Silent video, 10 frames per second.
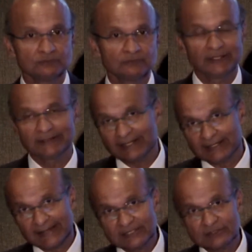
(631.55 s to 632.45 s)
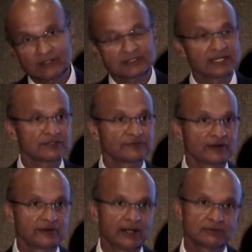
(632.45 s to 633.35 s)
And that's not a
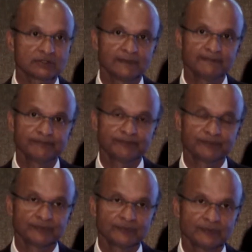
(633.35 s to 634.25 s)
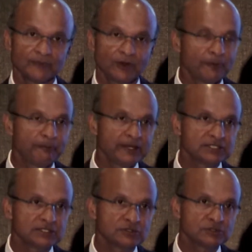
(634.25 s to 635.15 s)
satisfactory outcome. Or a
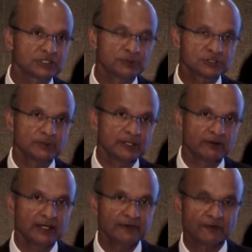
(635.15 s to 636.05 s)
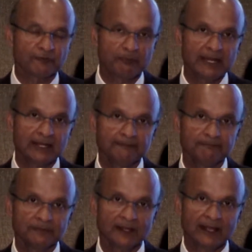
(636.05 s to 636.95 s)
patient who's supposed to be relieved of pain
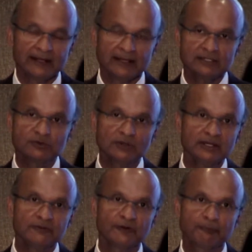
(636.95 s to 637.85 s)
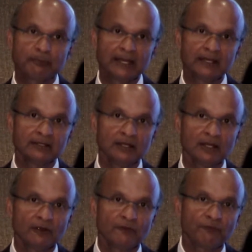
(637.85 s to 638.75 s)
and is relieved of pain
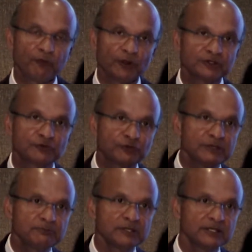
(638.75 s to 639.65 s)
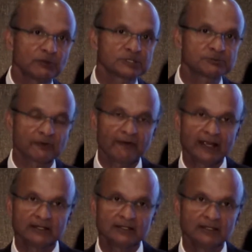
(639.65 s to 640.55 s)
for the treatment that was
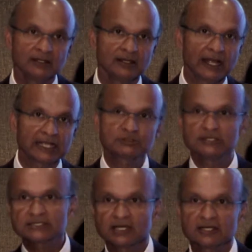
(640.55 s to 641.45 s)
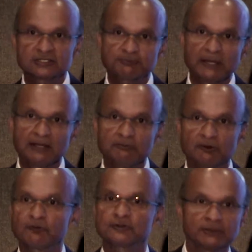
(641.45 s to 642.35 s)
provided, actually still has pain,
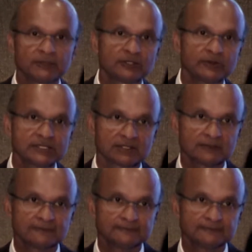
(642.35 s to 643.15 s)
but for some other reason.